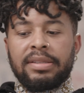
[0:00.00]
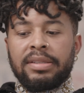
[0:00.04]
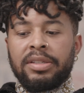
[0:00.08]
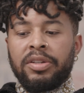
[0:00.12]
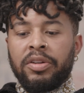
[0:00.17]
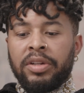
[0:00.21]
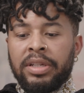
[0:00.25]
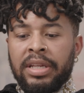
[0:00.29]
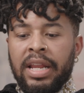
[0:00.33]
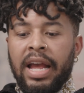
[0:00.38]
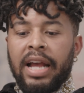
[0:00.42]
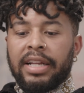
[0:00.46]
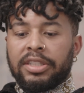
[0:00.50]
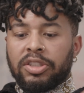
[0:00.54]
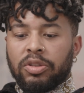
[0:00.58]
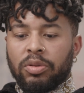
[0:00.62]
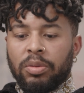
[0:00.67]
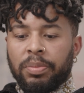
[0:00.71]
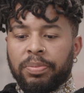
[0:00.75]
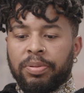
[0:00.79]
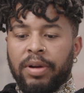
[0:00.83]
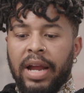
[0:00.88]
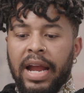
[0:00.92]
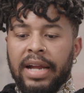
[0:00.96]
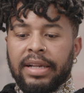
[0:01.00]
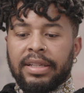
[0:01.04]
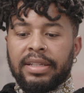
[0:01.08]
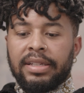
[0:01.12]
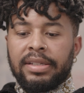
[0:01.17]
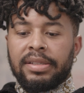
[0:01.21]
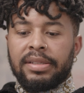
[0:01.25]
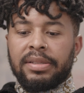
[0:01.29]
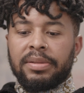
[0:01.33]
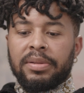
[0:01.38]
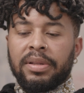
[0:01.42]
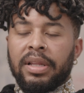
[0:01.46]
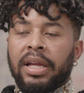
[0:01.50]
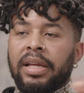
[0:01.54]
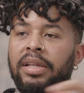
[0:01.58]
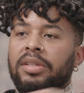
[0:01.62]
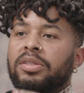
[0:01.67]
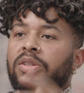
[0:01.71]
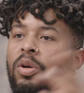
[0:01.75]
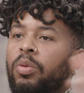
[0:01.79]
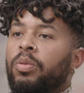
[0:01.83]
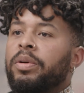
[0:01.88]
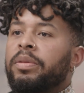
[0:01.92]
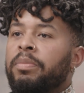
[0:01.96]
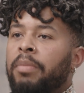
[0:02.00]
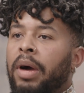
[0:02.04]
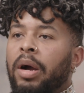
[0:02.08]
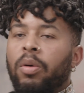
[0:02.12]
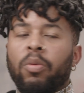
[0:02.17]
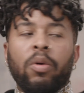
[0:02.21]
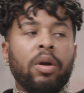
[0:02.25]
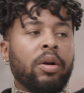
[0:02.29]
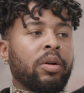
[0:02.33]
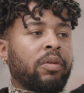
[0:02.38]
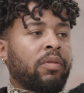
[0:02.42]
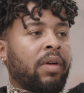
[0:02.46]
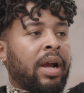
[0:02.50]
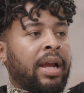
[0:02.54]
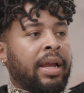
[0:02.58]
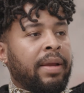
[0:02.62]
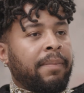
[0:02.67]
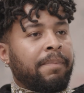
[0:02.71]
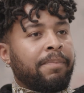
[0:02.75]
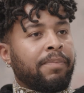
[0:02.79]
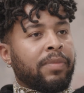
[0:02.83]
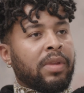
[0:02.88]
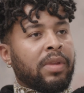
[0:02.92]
your natural practice, like, so with my work, right?